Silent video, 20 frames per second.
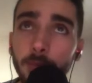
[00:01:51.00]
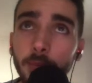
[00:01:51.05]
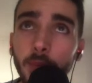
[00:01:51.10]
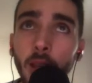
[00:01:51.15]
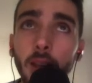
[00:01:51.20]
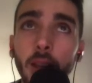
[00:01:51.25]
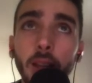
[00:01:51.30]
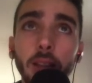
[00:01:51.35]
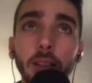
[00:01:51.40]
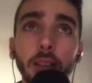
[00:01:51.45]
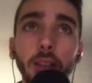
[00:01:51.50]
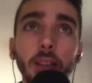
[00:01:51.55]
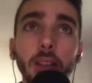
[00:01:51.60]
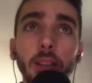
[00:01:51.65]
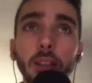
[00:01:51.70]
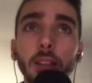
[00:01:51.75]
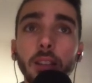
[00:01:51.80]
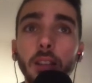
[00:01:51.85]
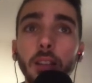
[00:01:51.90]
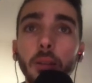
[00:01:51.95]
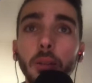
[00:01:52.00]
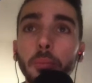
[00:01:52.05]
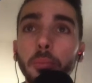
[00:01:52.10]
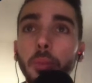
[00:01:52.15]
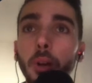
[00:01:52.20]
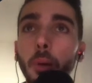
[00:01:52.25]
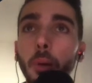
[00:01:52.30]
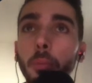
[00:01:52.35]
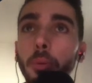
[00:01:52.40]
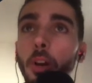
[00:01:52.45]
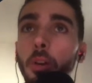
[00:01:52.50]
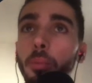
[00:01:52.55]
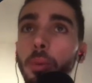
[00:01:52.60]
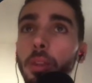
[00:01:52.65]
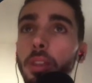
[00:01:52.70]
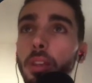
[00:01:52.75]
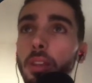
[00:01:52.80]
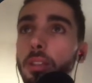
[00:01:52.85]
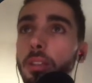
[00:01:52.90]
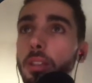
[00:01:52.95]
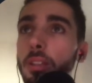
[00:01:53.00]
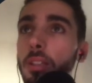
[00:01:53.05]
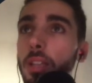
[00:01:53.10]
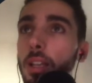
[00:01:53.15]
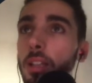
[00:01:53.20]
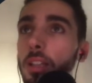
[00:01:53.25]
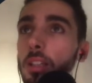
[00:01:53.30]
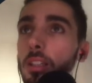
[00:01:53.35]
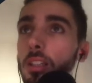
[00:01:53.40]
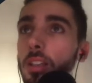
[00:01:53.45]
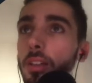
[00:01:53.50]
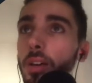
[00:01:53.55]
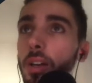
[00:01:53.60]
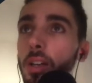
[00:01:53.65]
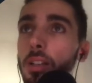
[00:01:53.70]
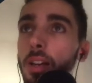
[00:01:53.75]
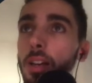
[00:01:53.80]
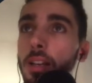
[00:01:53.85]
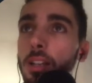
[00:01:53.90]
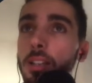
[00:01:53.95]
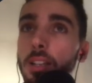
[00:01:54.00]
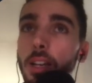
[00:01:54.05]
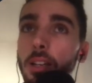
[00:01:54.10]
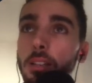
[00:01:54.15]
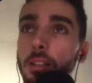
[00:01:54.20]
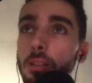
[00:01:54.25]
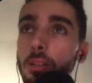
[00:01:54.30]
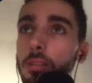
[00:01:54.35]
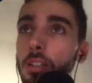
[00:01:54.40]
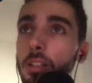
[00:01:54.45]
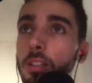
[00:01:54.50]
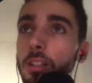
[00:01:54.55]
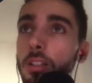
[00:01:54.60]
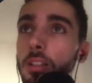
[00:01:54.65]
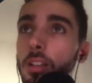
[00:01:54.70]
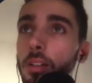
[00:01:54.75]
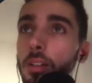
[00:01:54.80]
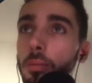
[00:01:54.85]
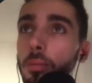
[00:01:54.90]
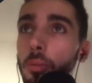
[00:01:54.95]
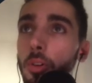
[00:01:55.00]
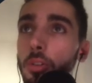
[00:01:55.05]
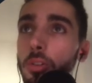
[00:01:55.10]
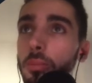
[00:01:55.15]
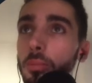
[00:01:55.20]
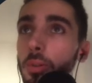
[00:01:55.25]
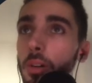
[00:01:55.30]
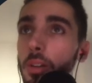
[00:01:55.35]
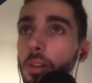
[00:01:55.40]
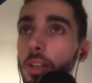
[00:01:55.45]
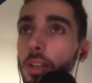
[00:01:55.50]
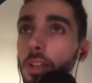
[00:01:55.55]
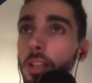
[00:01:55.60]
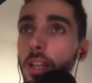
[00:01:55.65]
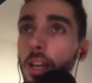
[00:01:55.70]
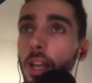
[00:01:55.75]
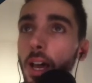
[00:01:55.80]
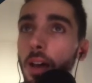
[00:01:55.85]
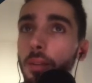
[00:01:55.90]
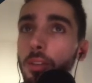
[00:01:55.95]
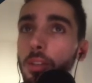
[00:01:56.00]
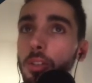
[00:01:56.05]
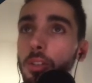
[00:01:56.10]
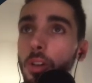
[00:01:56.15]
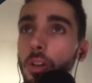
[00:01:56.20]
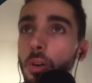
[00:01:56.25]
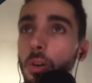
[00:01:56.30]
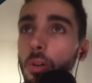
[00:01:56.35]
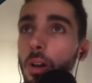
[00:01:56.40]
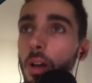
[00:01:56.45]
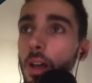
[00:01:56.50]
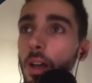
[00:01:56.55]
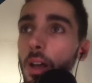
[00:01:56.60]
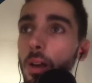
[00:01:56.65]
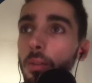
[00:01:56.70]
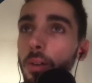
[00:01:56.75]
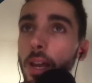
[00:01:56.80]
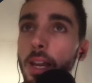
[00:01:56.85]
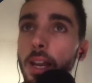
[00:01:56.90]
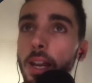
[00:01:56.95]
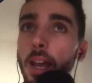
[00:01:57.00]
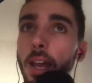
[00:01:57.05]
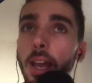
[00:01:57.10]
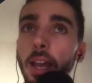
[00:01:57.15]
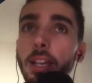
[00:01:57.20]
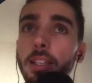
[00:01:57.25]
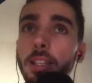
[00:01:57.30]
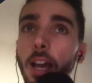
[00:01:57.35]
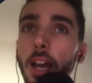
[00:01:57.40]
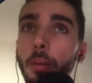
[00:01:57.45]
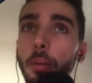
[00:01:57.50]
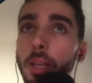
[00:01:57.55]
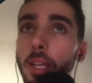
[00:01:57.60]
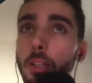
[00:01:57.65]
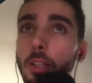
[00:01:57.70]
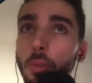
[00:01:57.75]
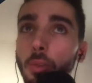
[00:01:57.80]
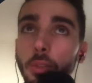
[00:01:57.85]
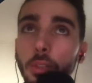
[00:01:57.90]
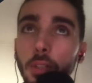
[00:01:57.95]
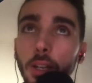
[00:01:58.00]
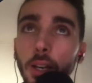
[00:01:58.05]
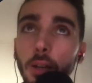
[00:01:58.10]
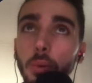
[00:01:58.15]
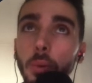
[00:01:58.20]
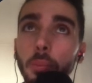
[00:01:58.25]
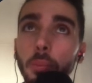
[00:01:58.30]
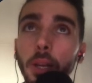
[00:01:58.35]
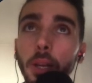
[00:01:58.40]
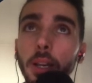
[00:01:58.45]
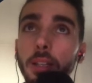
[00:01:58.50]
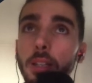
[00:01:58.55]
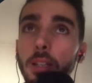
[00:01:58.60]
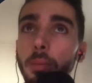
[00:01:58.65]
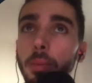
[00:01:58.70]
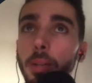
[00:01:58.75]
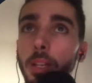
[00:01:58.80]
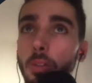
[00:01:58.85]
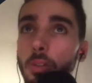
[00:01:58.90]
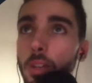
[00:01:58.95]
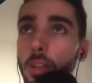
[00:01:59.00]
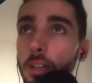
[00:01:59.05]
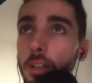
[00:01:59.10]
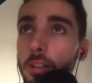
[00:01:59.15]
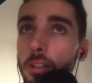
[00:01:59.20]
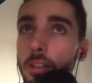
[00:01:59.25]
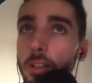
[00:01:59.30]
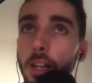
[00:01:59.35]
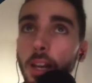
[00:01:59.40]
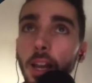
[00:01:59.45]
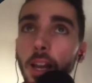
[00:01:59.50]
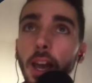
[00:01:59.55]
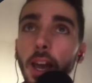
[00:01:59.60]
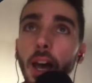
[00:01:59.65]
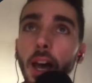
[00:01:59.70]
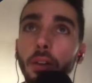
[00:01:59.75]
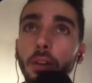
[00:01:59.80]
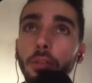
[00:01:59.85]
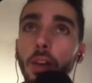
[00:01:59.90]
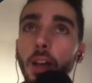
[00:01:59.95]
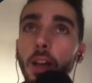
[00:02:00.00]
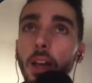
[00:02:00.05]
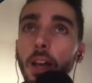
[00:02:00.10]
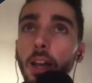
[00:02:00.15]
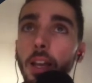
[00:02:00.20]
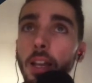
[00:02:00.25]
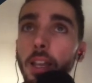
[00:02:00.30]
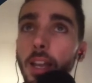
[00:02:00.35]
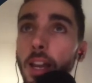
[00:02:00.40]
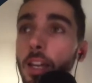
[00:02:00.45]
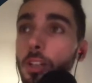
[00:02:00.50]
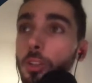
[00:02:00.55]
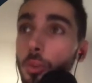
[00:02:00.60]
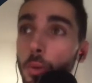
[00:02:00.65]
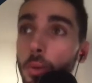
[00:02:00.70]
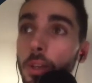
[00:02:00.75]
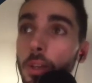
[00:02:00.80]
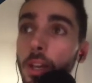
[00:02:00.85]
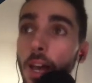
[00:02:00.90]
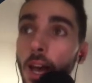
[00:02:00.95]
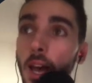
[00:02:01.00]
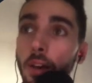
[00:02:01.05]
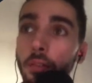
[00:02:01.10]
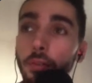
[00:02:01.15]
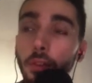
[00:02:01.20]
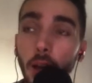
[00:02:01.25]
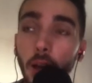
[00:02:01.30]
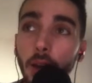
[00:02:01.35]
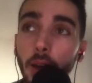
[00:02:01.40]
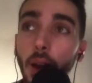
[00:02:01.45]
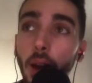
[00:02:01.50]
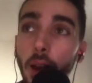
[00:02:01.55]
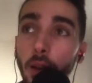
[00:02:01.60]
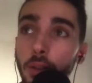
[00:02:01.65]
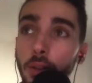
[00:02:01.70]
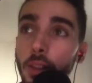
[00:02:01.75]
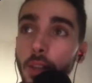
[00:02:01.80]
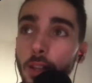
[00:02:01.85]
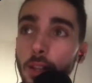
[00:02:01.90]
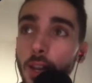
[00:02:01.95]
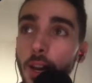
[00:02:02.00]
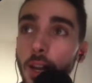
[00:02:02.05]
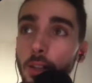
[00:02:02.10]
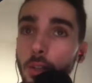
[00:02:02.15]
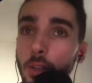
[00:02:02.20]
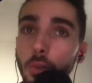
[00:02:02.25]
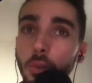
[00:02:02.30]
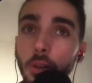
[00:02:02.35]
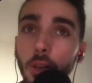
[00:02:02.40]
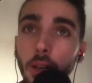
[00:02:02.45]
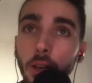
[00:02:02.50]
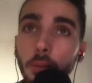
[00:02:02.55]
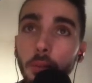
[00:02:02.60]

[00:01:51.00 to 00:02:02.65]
The problem with this is that it's a very tiny section. This is the most important thing that I have to show, right? Is how many tools you can replace, how many use cases can I have, can I truly have everything that I do in my